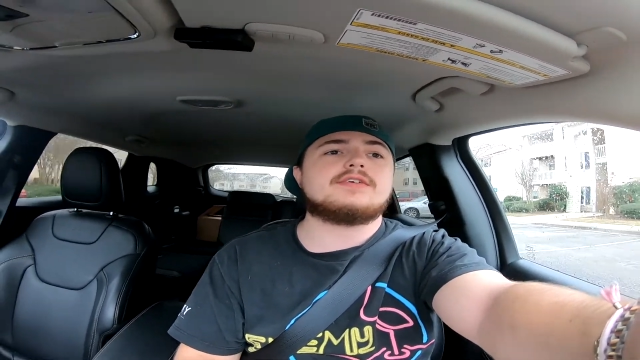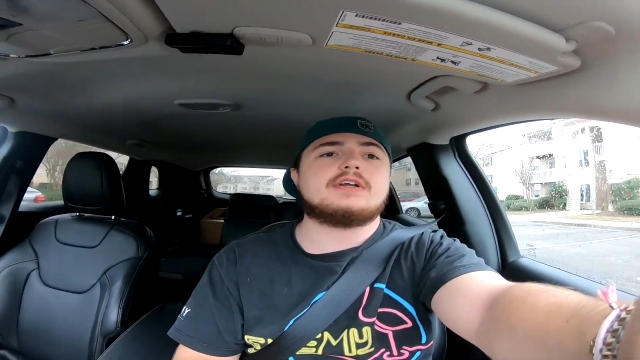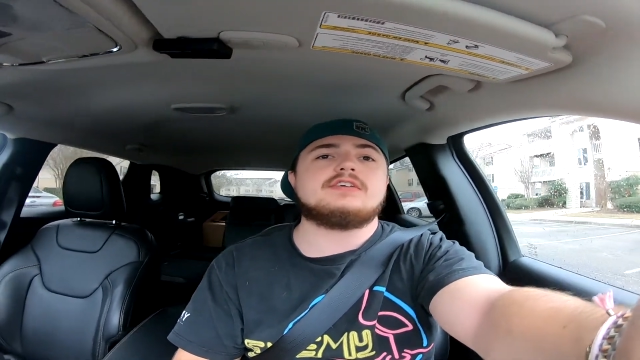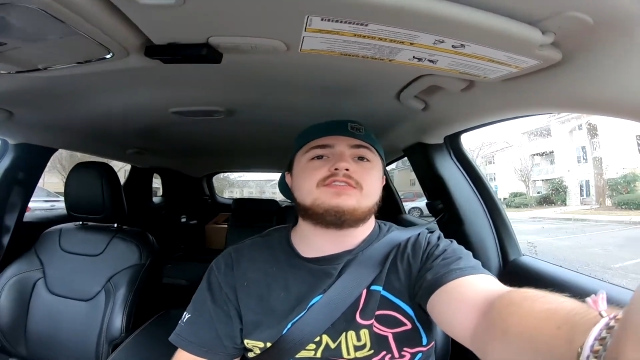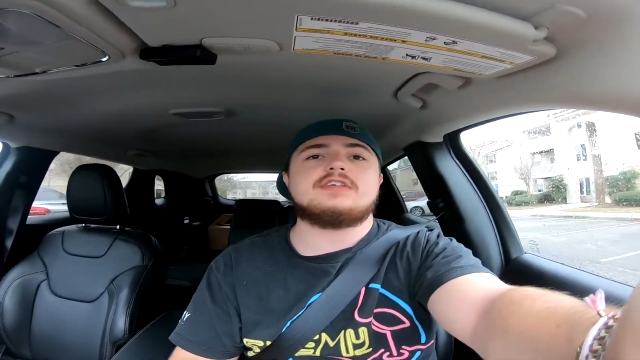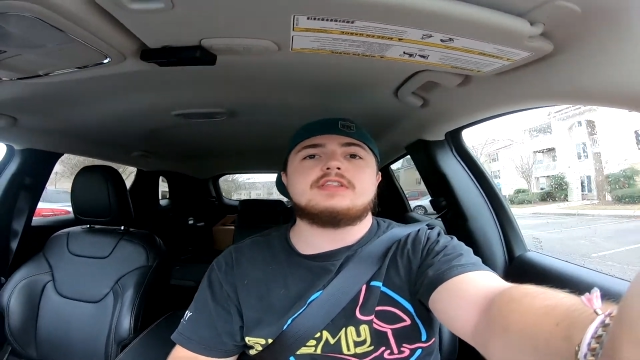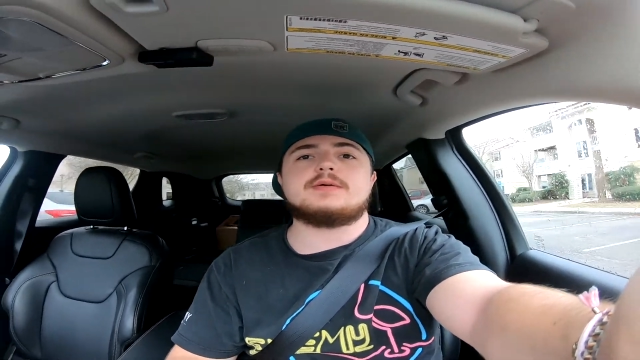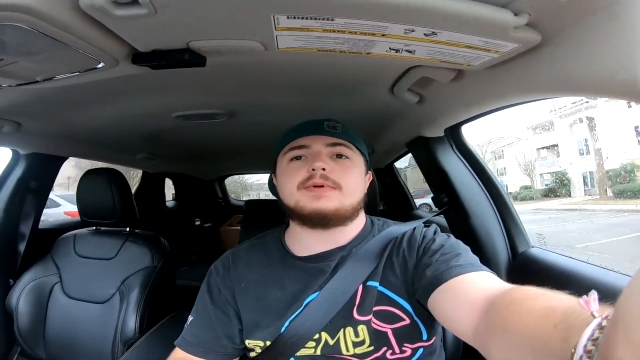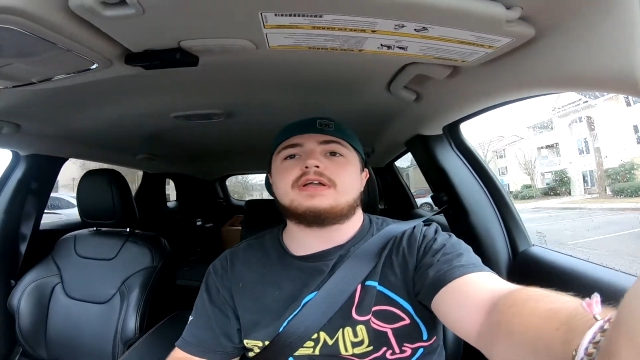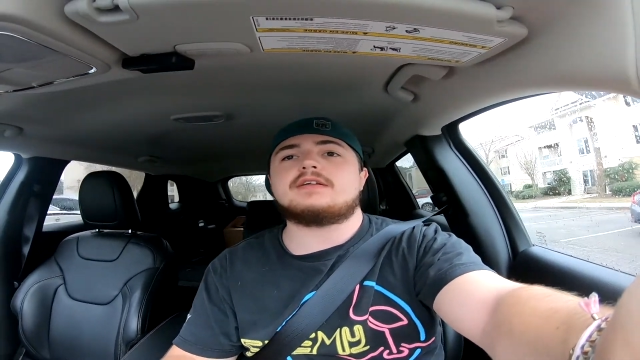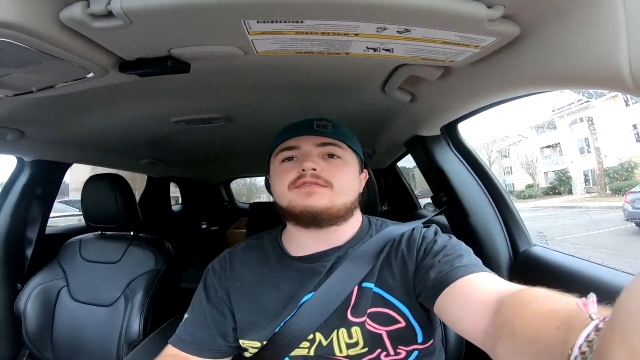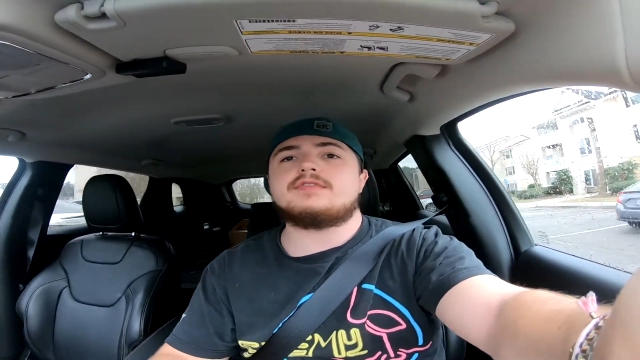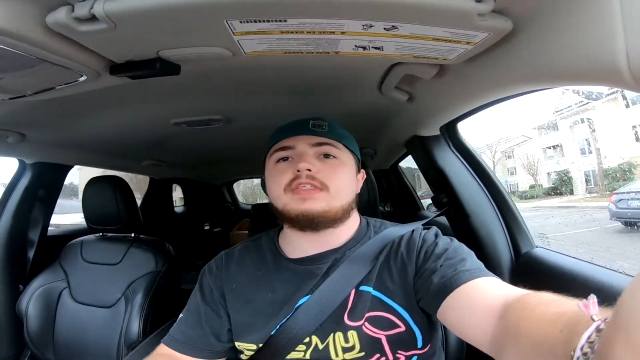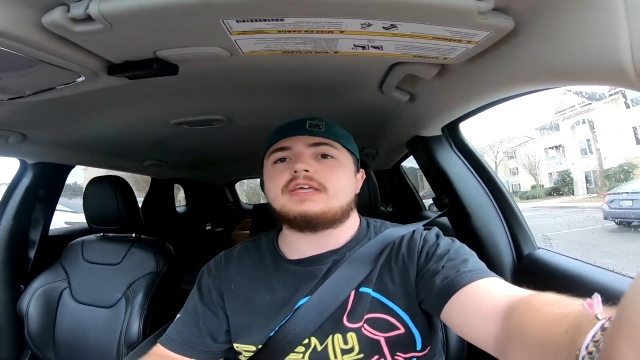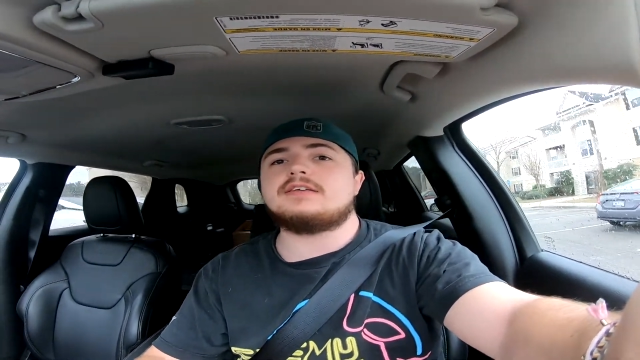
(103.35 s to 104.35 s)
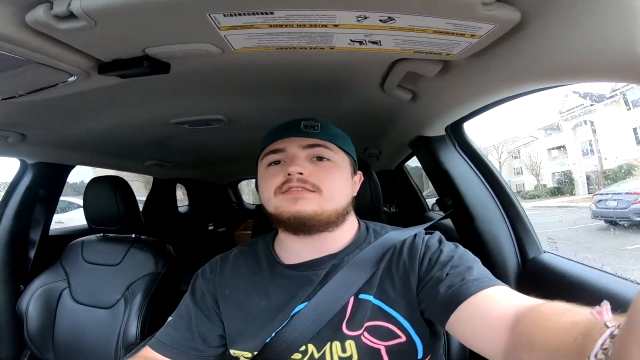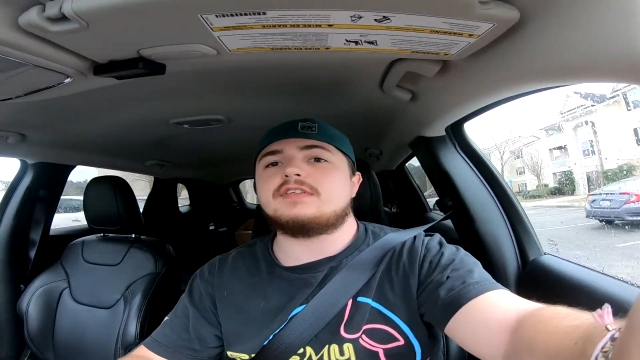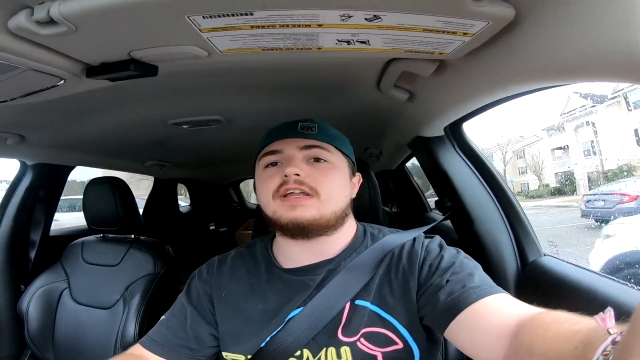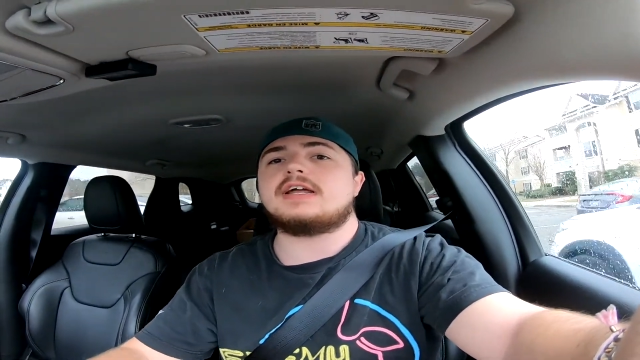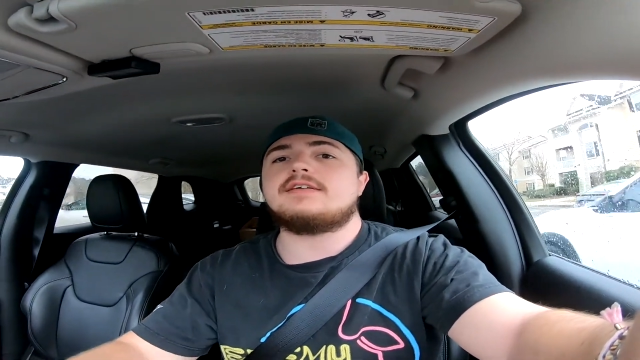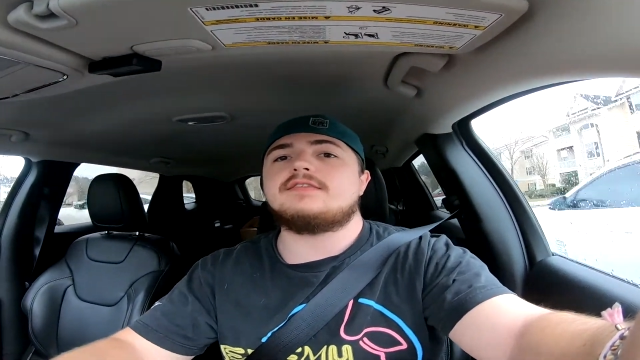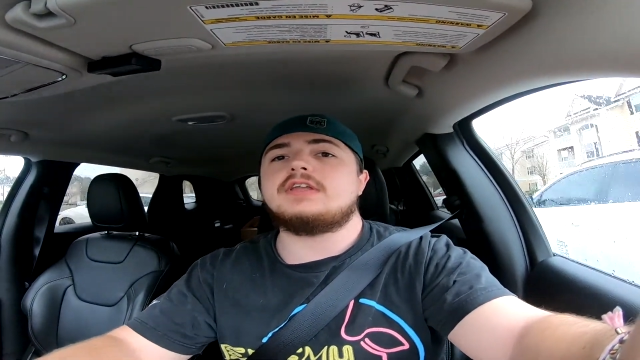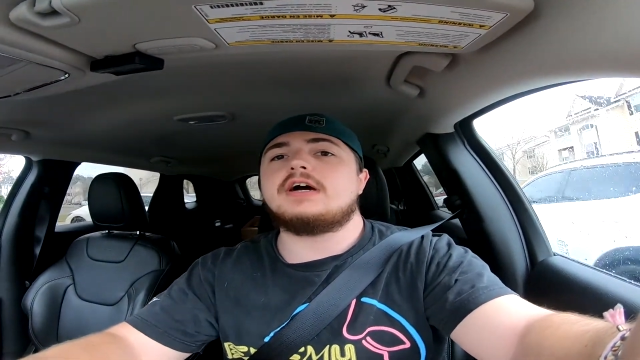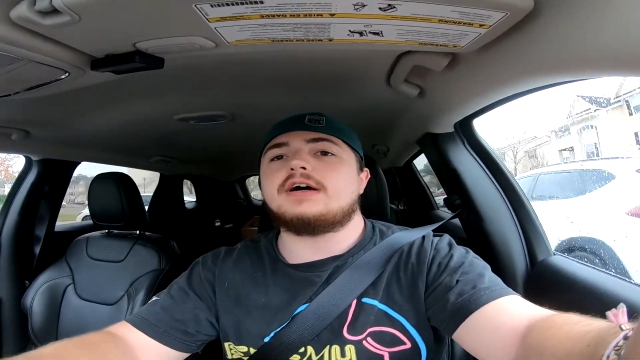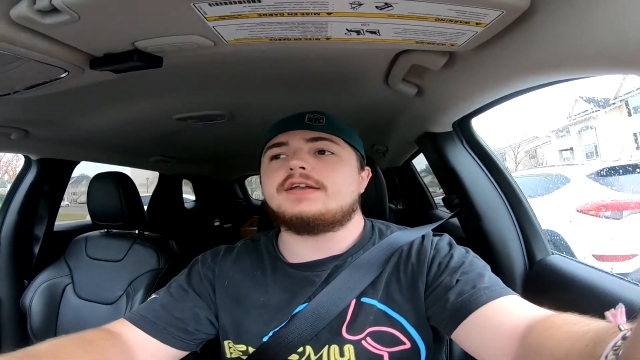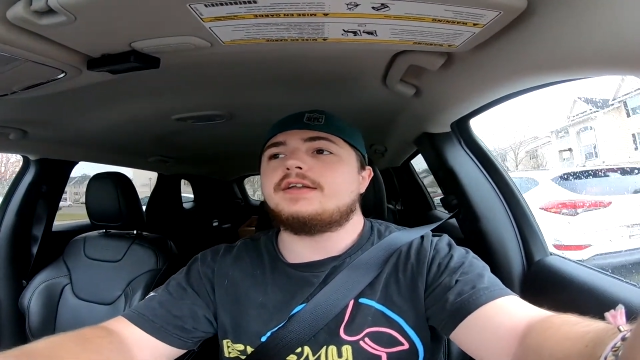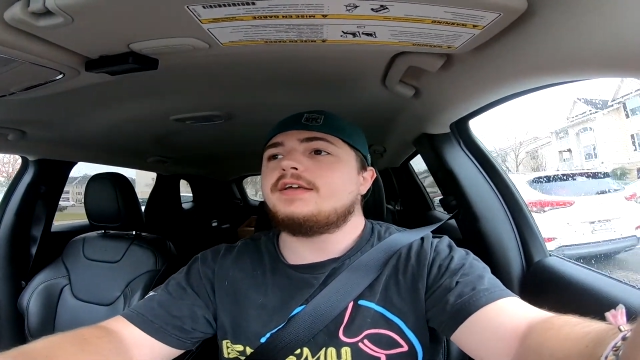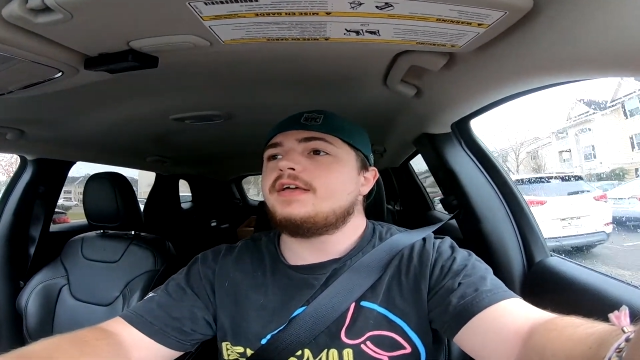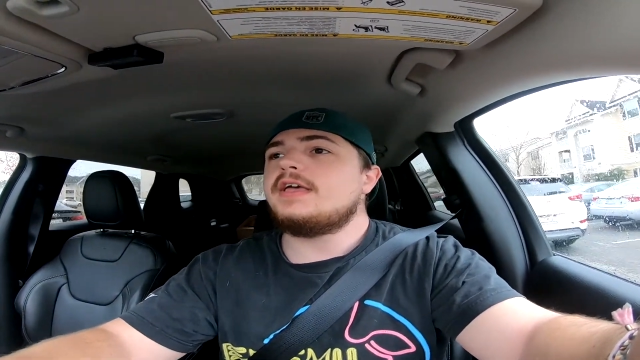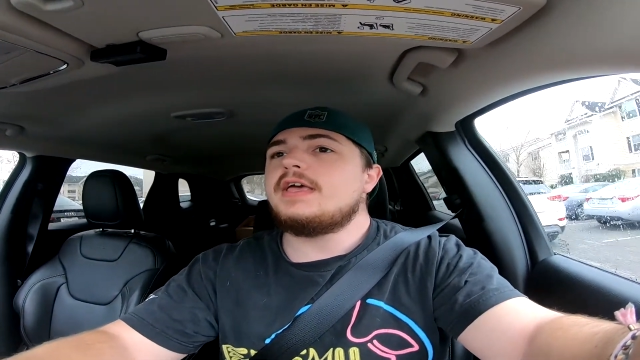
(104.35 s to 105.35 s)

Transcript: crazy the amount of things that I've done.